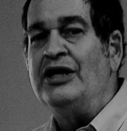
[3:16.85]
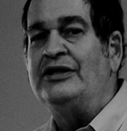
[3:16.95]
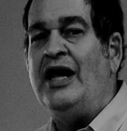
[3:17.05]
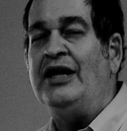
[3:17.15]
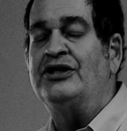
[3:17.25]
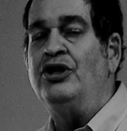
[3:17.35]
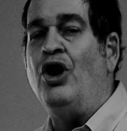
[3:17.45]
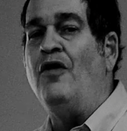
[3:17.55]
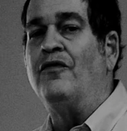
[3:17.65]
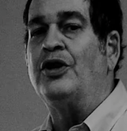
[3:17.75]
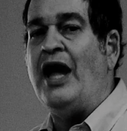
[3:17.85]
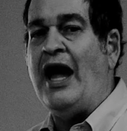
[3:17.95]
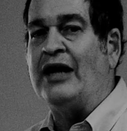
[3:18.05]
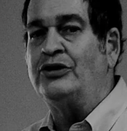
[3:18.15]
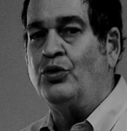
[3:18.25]
takes an overt
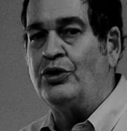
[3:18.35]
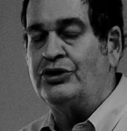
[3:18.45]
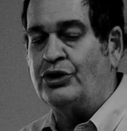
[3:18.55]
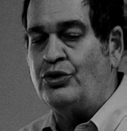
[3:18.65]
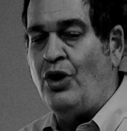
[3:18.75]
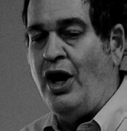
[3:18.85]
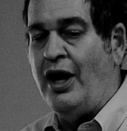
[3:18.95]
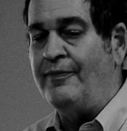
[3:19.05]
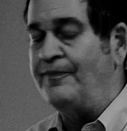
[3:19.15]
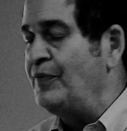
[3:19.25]
act towards the crime.